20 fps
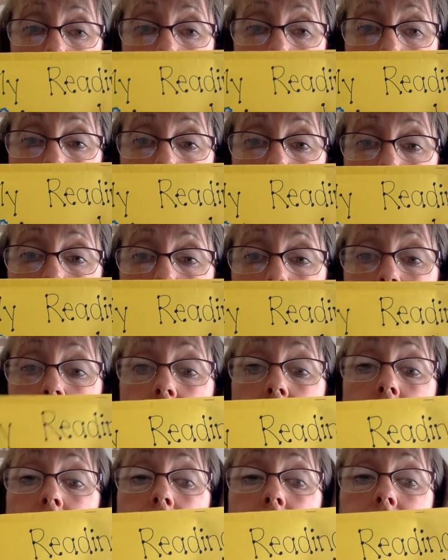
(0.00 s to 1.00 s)
again.
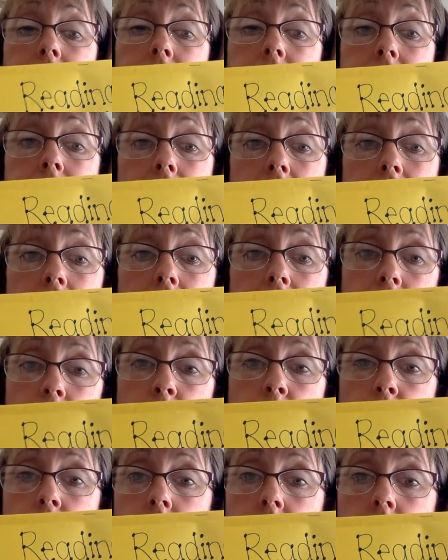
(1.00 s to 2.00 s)
And today I'm
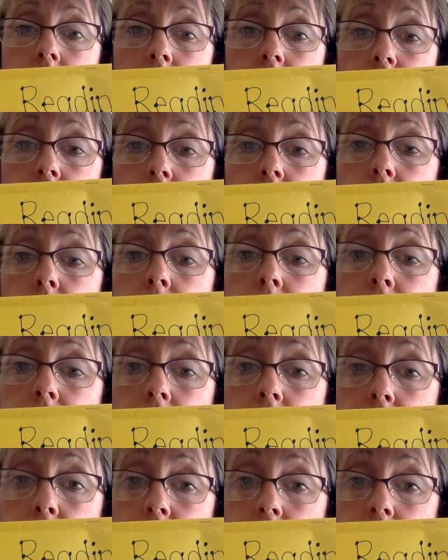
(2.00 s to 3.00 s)
going to do
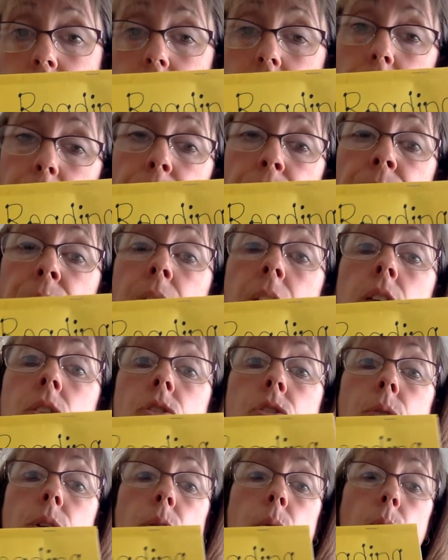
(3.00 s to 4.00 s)
sequencing.
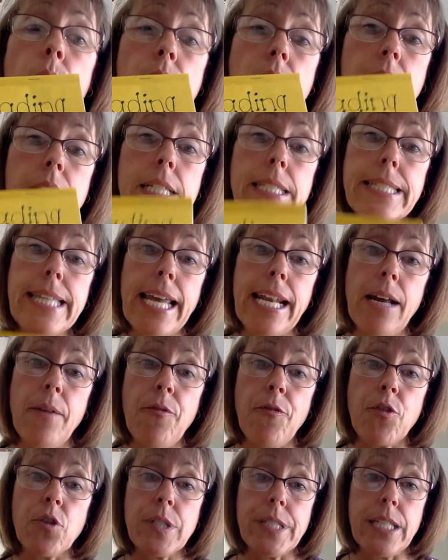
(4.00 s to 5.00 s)
So in order to set up
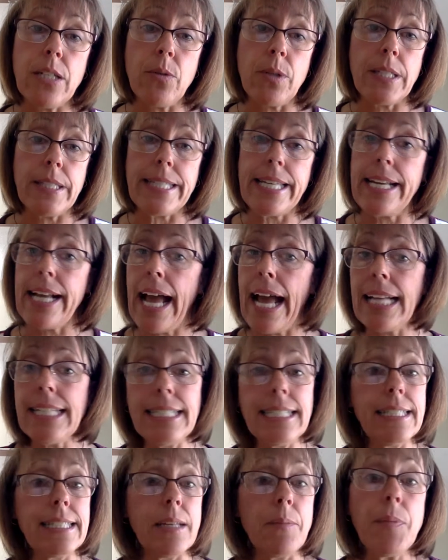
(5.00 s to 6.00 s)
for sequencing, I
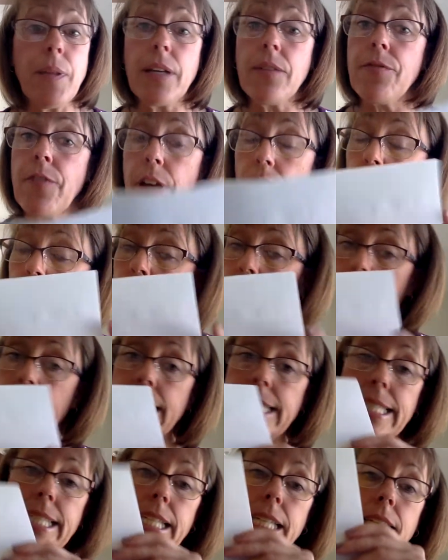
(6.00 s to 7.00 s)
did something very
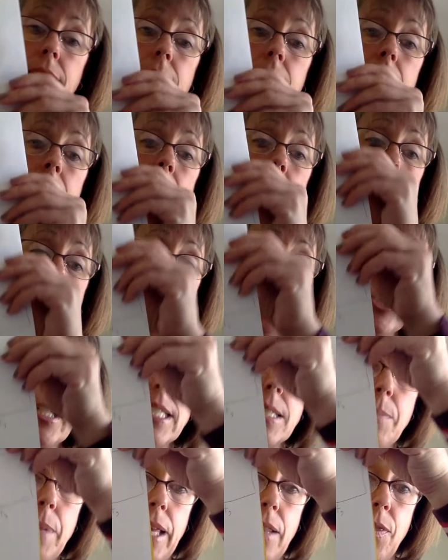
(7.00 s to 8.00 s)
easy. I
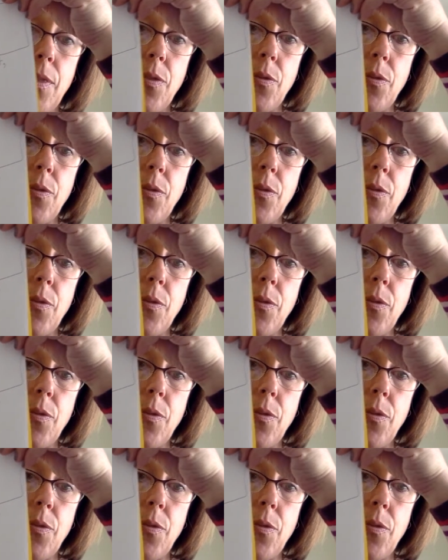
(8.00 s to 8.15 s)
just made